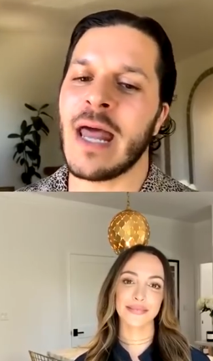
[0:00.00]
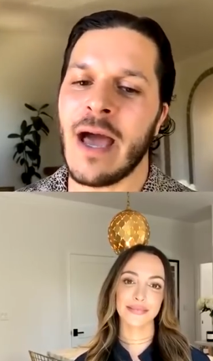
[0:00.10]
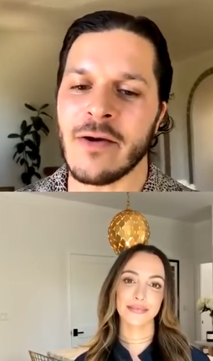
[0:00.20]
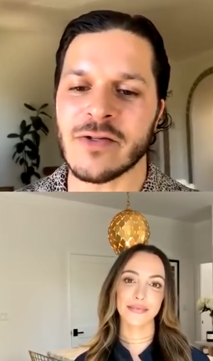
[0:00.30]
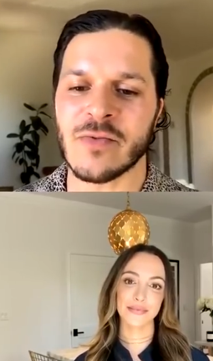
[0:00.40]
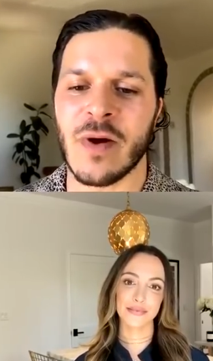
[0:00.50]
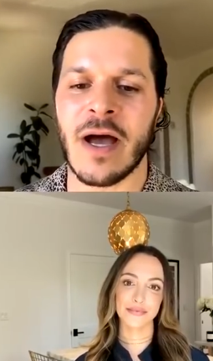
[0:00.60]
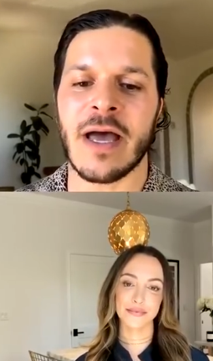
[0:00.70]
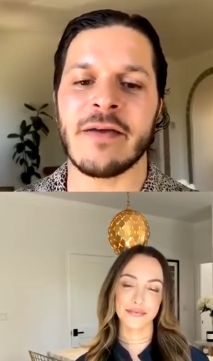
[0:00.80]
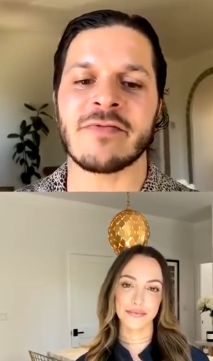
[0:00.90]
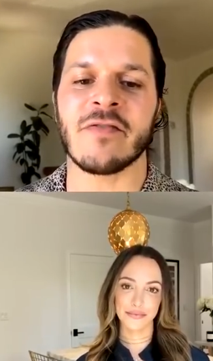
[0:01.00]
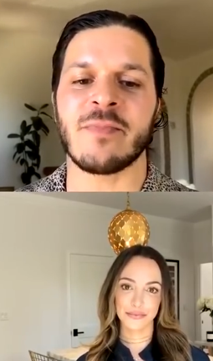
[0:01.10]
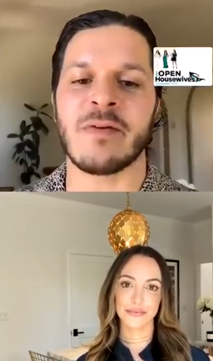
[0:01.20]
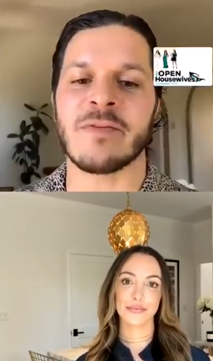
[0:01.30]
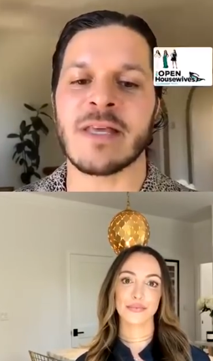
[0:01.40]
Speaker 1: Housewives of
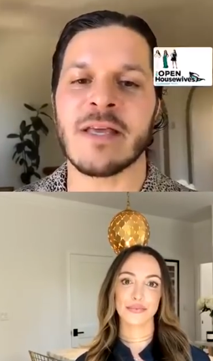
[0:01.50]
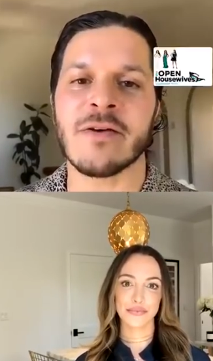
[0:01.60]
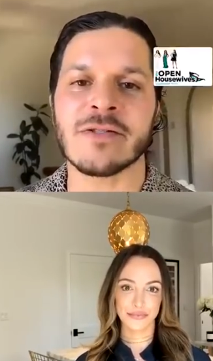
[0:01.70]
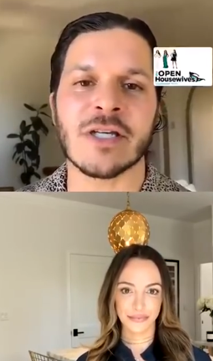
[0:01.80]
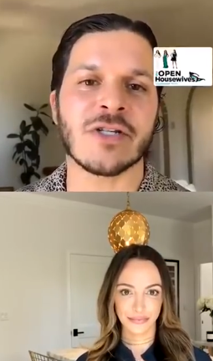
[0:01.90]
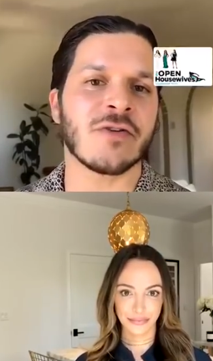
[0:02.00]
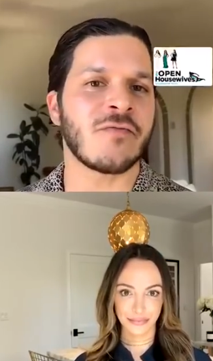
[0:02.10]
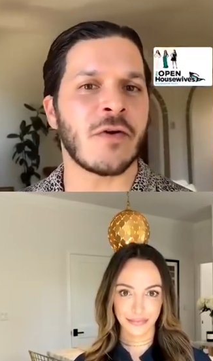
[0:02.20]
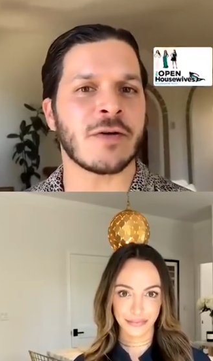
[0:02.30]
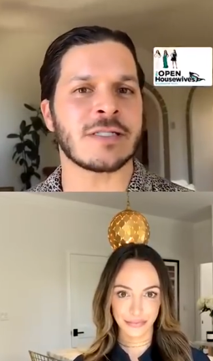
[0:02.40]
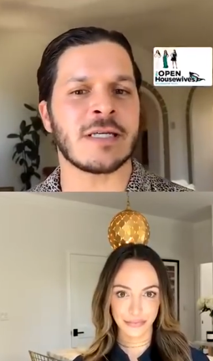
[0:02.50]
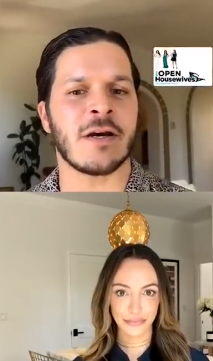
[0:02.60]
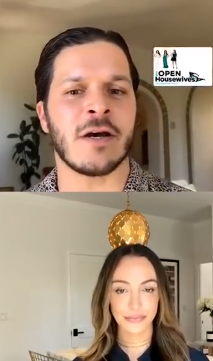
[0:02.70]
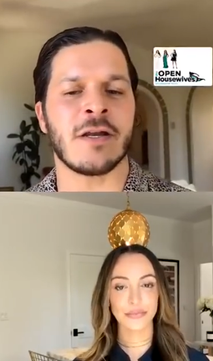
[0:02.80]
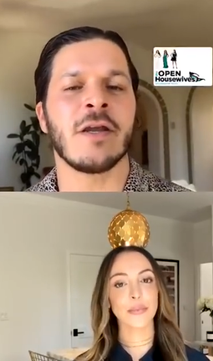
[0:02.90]
Beverly Hills that you're focusing
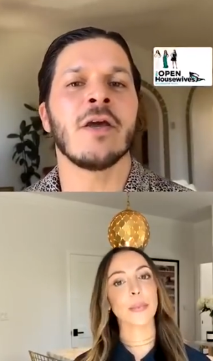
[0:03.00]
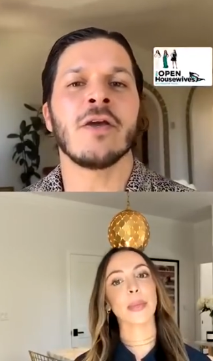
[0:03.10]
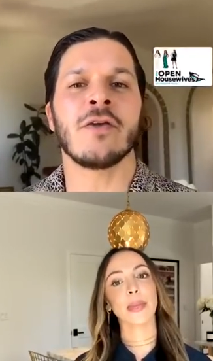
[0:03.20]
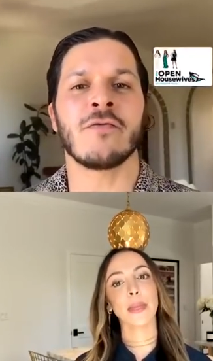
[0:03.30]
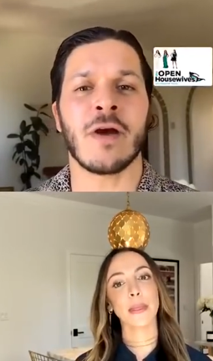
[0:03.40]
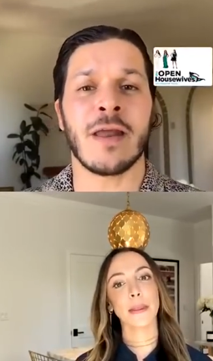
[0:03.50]
on. You've got